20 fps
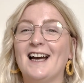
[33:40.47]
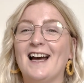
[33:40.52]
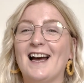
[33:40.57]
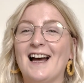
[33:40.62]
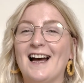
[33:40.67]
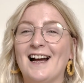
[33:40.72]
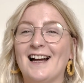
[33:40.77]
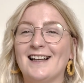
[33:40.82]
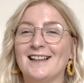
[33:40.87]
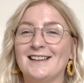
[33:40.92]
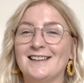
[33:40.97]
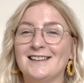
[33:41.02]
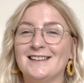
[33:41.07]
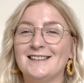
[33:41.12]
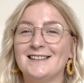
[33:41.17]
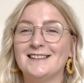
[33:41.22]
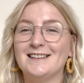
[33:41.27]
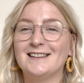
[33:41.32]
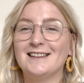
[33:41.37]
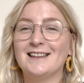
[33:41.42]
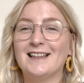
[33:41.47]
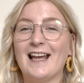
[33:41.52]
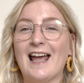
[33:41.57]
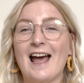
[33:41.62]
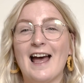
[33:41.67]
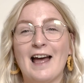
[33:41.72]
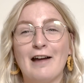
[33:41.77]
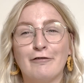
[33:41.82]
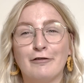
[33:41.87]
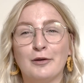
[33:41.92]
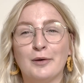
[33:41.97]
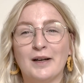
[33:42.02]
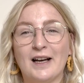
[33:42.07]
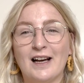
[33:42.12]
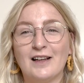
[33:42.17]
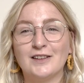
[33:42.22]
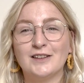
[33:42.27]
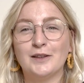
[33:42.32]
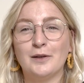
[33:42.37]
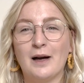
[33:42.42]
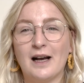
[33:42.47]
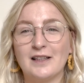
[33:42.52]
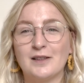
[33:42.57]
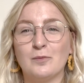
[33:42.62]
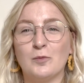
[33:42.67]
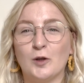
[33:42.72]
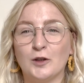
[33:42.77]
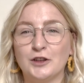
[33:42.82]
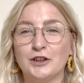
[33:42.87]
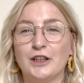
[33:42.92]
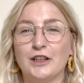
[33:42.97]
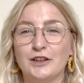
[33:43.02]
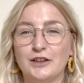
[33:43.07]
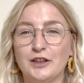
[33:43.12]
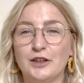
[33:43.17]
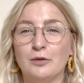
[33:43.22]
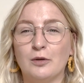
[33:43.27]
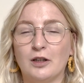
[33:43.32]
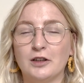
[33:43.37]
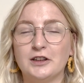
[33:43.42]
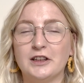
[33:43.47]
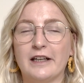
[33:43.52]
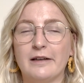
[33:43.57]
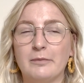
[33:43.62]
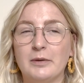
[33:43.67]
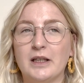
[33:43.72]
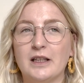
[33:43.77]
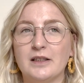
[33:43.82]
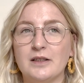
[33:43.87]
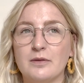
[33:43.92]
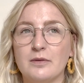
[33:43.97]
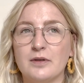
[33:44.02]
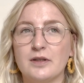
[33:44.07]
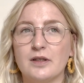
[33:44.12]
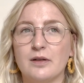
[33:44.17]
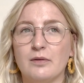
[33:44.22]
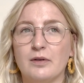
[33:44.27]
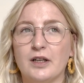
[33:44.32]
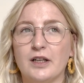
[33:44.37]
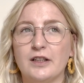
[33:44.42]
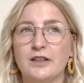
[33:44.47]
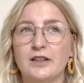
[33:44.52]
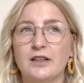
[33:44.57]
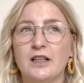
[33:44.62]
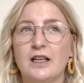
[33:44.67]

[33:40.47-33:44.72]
and get everyone else who hasn't watched it to watch it because it was so good.